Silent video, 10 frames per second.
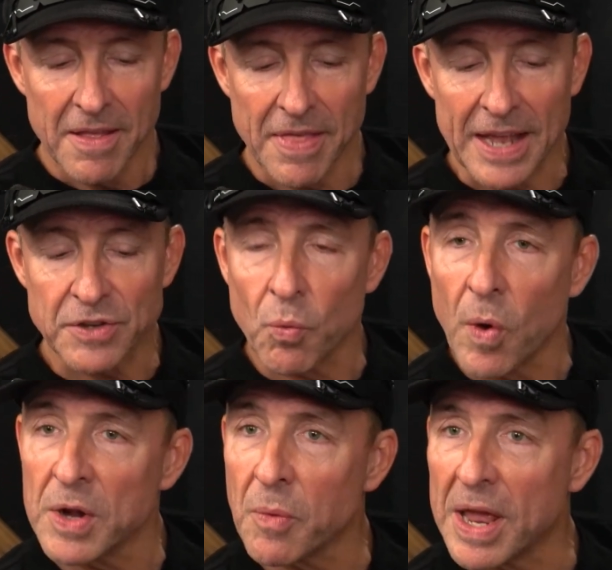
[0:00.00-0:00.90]
that's
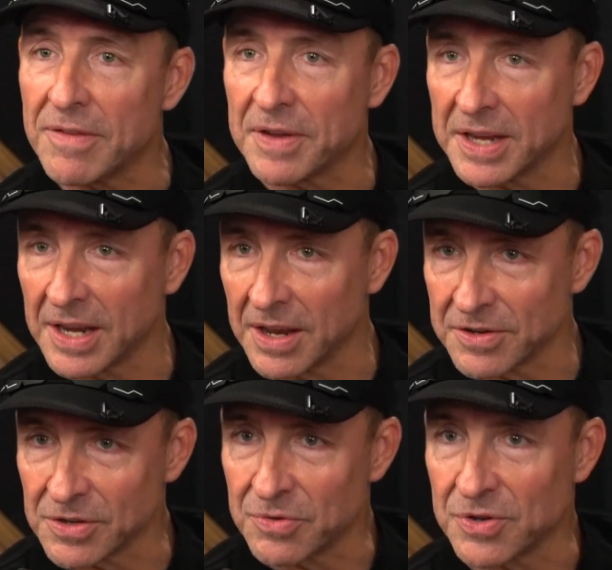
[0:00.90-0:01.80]
one way of getting
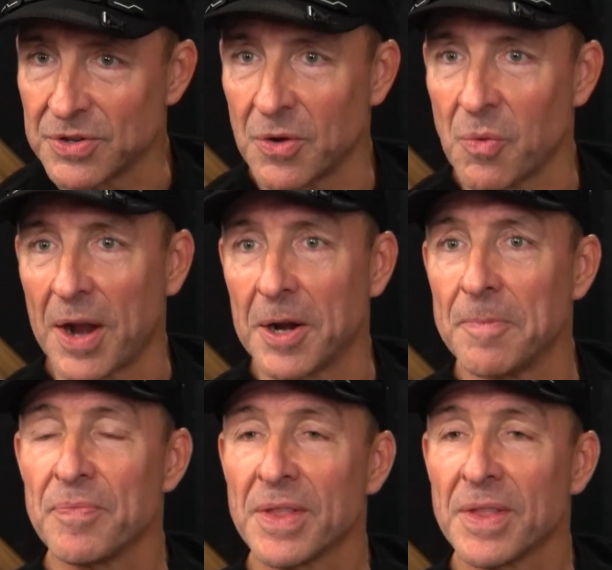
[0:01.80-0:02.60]
exclusion zone water.